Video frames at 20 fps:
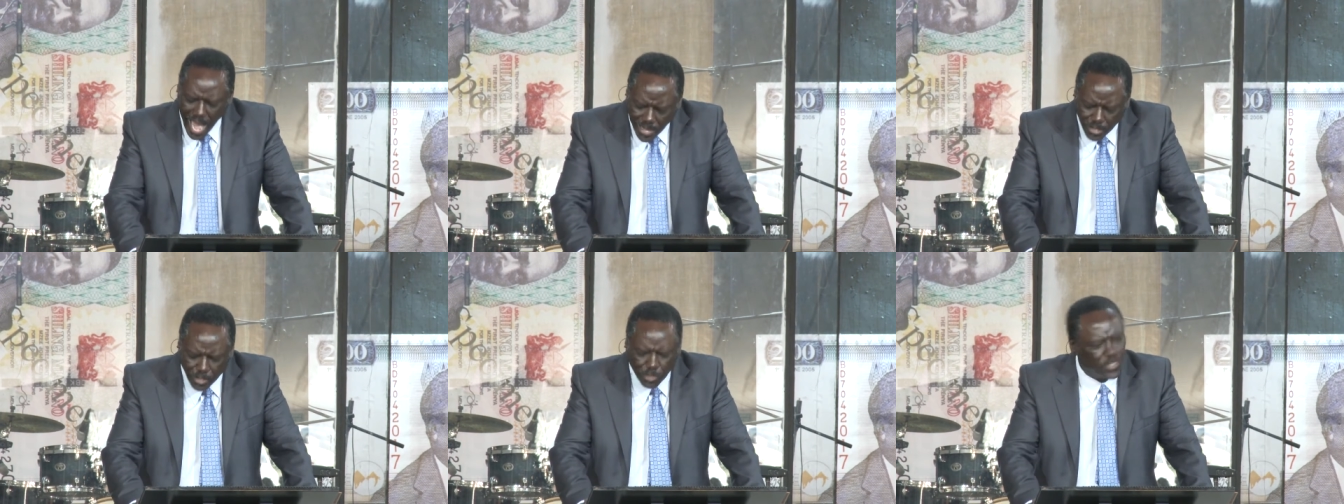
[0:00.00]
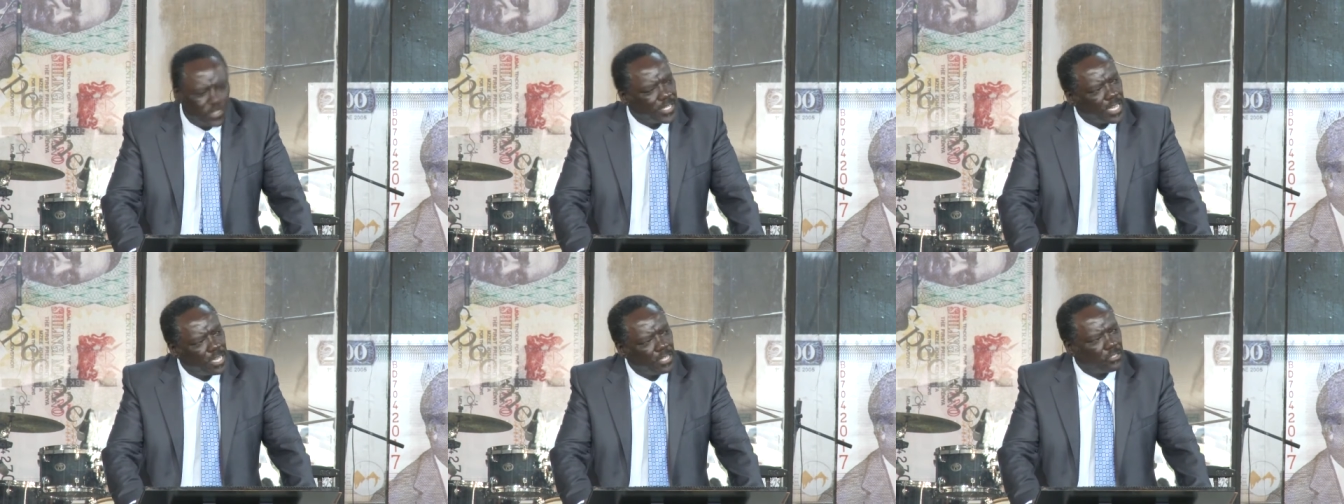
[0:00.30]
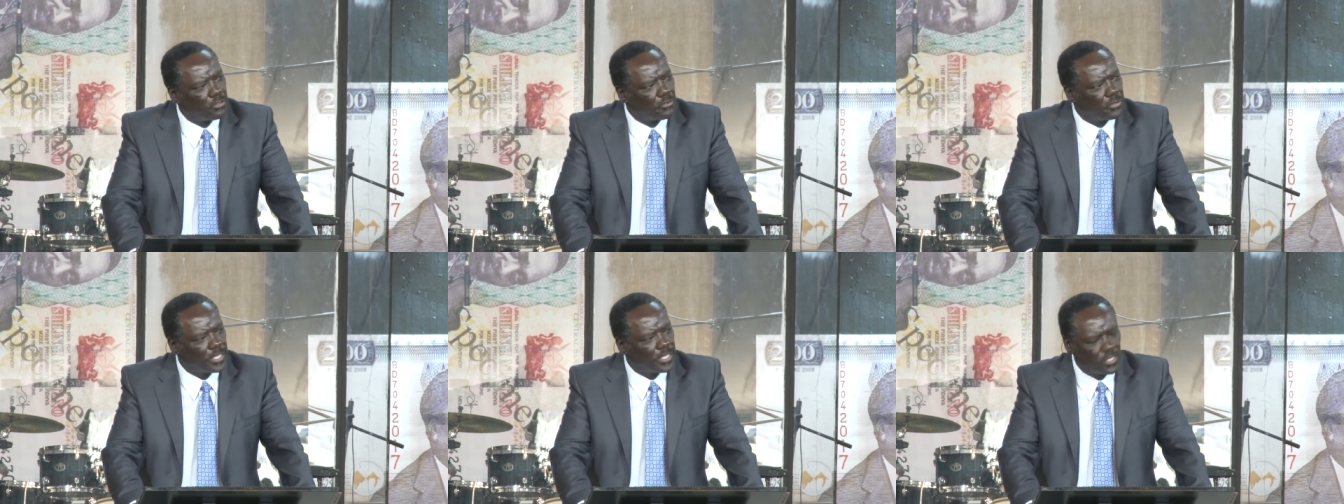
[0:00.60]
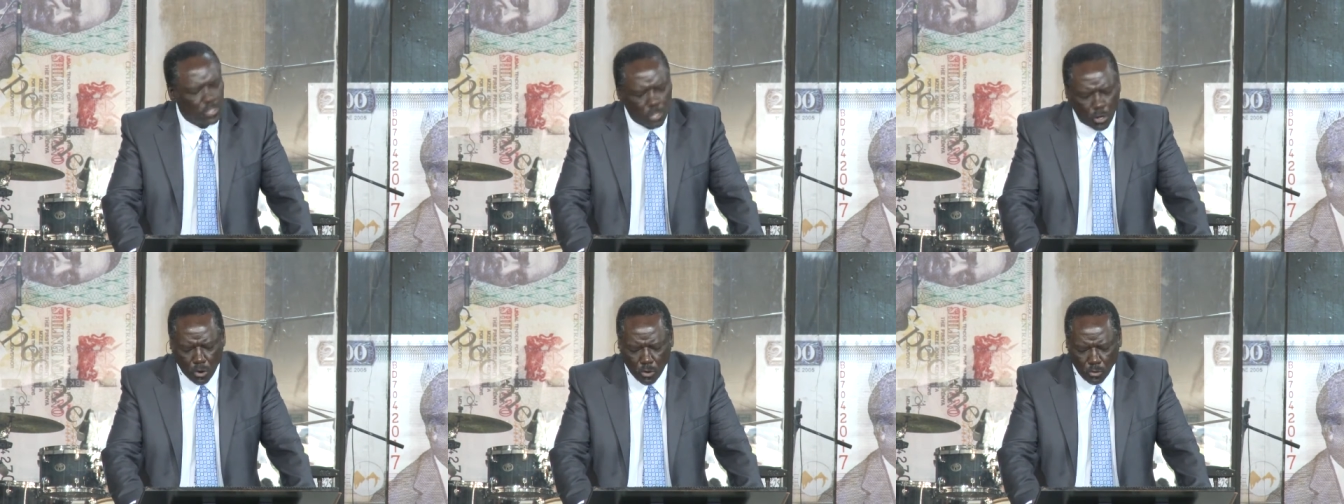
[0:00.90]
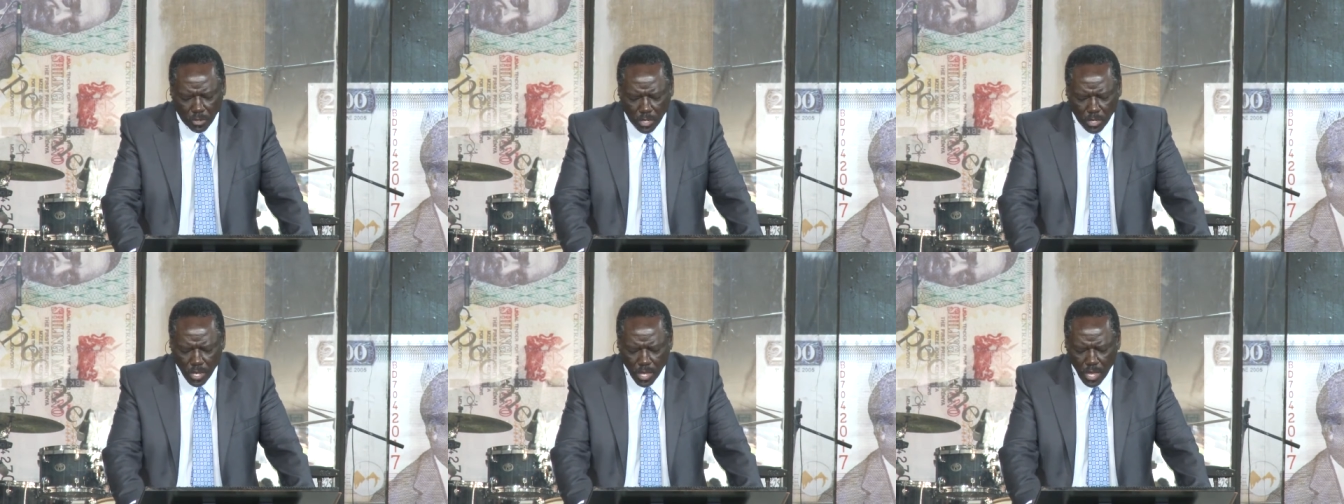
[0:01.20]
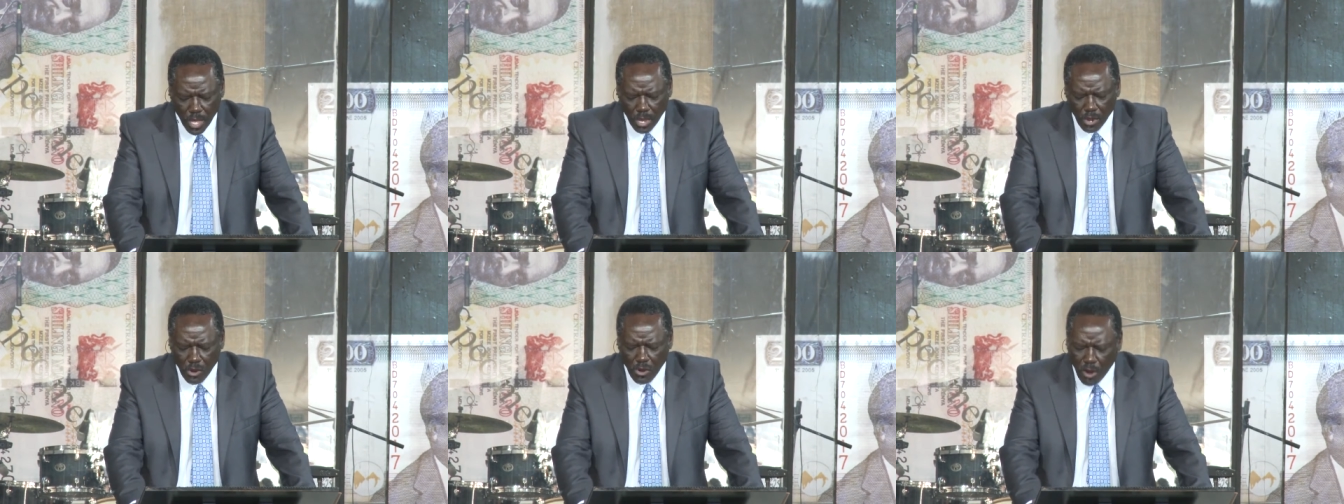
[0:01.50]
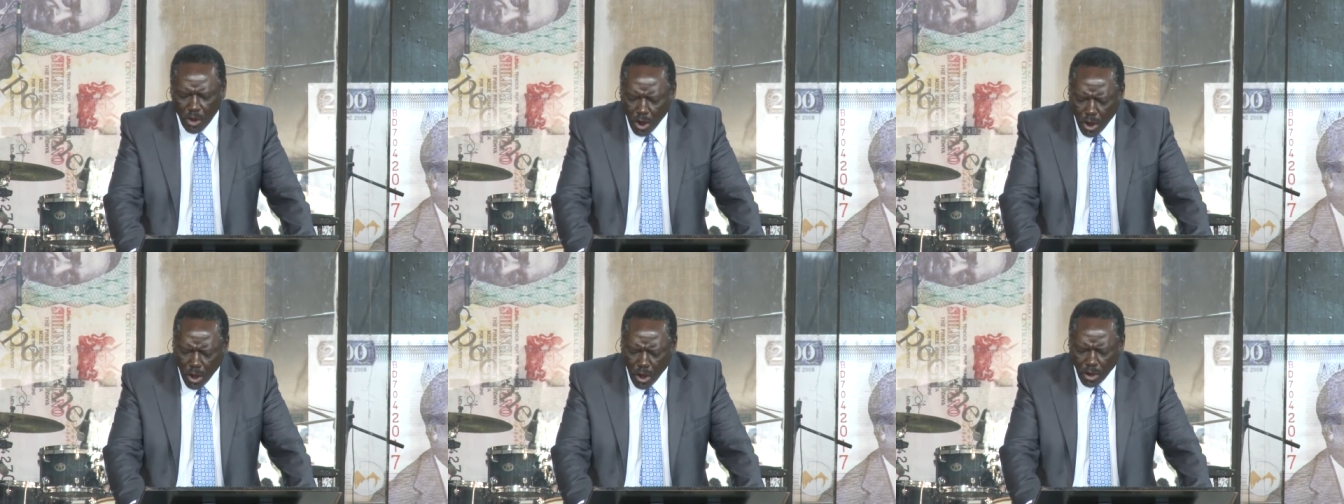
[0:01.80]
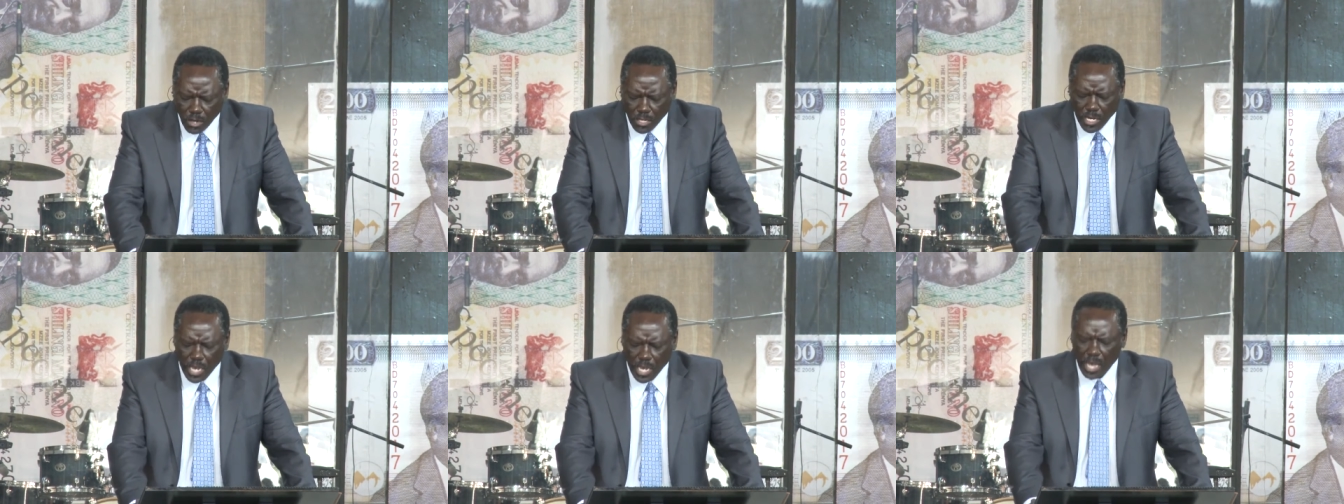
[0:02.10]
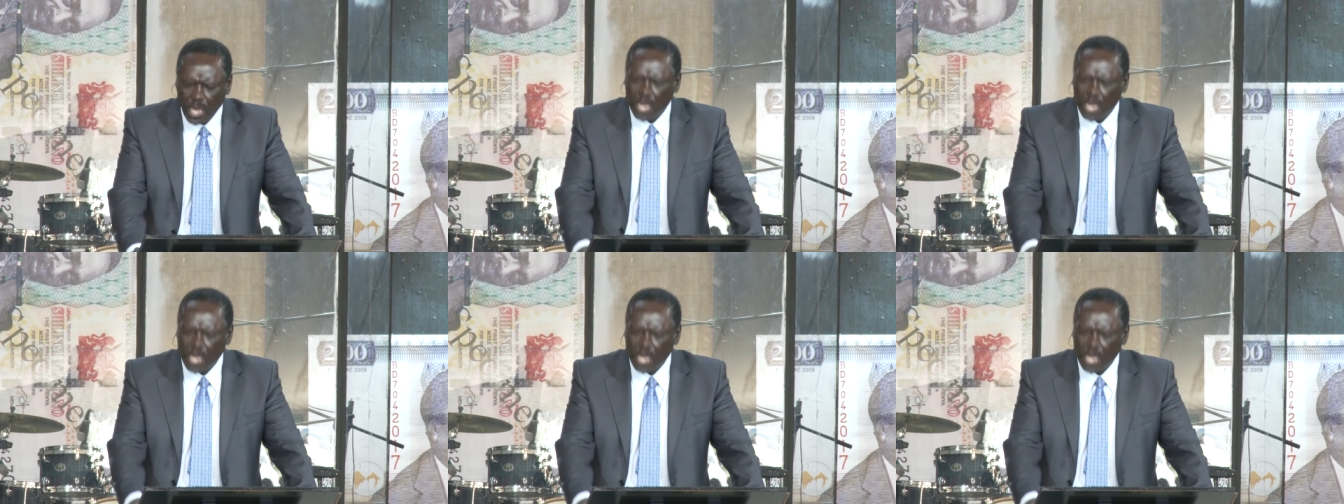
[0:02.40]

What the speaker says: accusatory tone, "God,